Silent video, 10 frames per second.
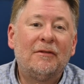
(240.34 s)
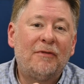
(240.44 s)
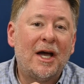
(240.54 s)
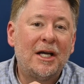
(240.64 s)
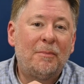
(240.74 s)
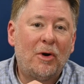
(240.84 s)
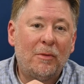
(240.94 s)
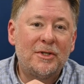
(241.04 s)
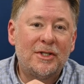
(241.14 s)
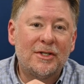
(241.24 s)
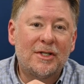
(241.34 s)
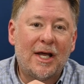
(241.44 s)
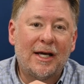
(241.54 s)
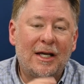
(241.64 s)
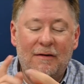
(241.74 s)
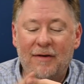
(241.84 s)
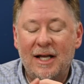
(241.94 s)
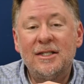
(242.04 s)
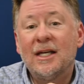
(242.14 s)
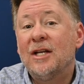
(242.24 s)
defined purposes like
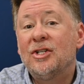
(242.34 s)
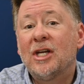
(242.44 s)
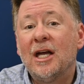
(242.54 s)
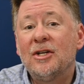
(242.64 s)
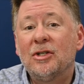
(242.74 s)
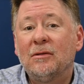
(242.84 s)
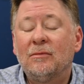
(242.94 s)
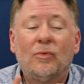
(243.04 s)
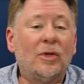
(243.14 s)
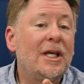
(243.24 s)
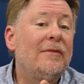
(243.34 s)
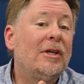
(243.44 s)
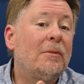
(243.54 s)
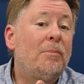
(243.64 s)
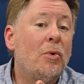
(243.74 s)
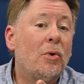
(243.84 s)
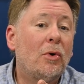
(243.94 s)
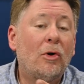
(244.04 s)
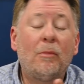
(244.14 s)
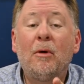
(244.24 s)
advancing education, relieving the
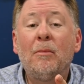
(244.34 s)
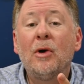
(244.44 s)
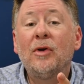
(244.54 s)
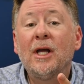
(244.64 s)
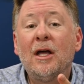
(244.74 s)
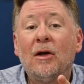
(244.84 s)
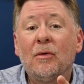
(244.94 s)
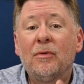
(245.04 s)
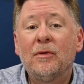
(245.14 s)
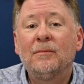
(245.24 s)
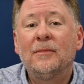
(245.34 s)
poor, or promoting health.